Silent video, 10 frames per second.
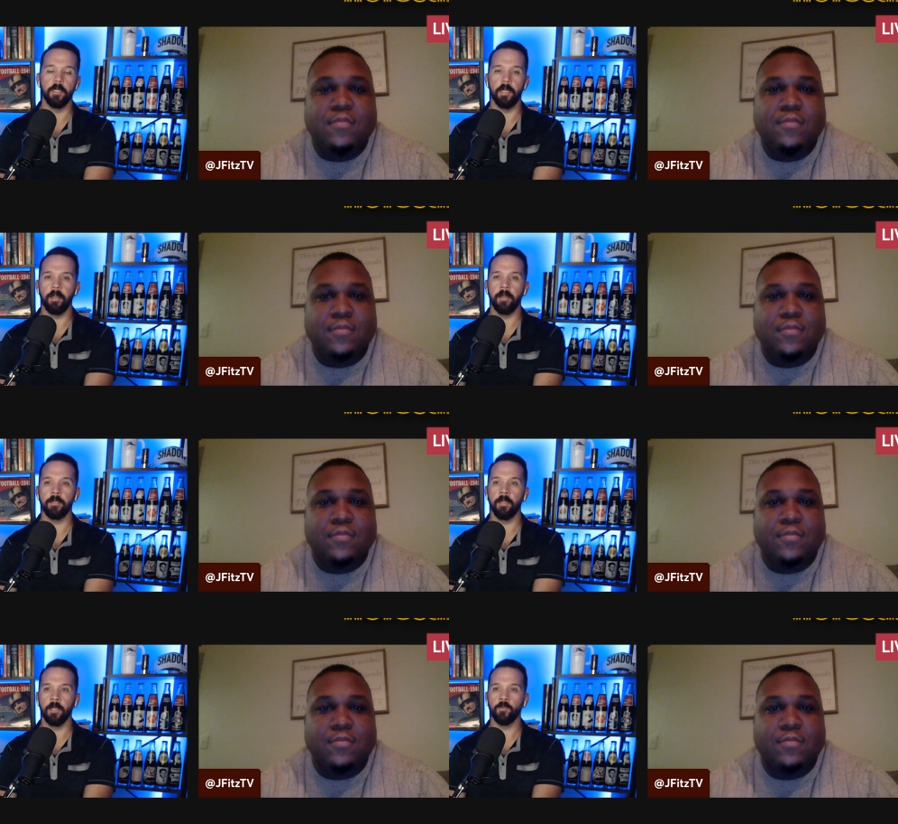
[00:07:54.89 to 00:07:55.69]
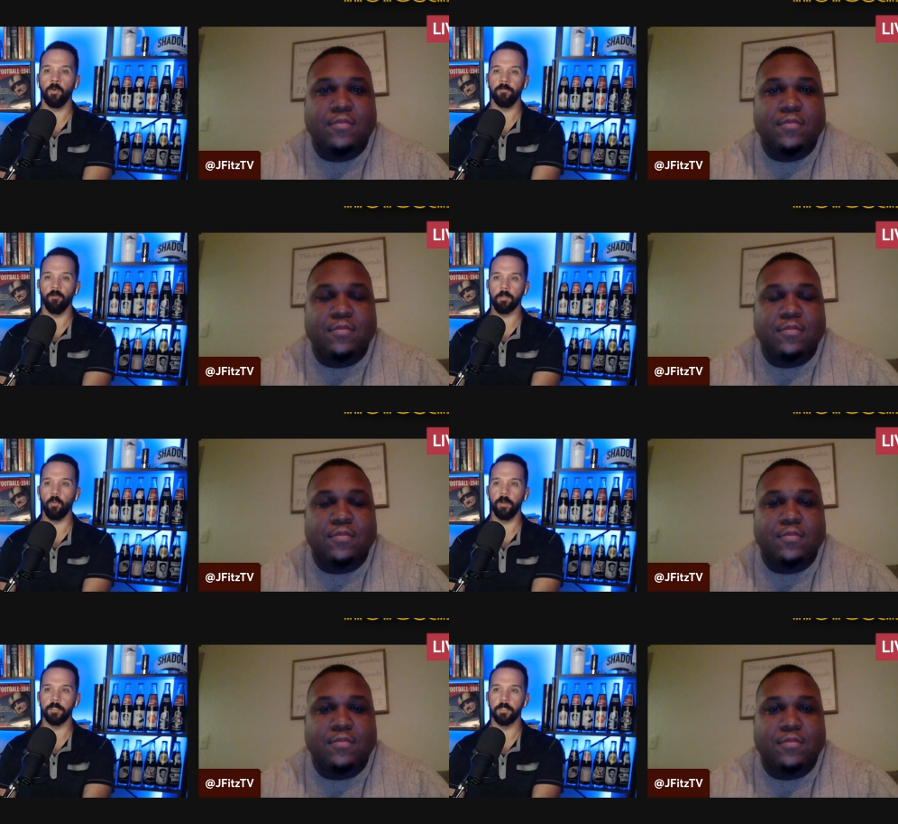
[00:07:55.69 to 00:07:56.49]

Speaker 1: at 24 points, and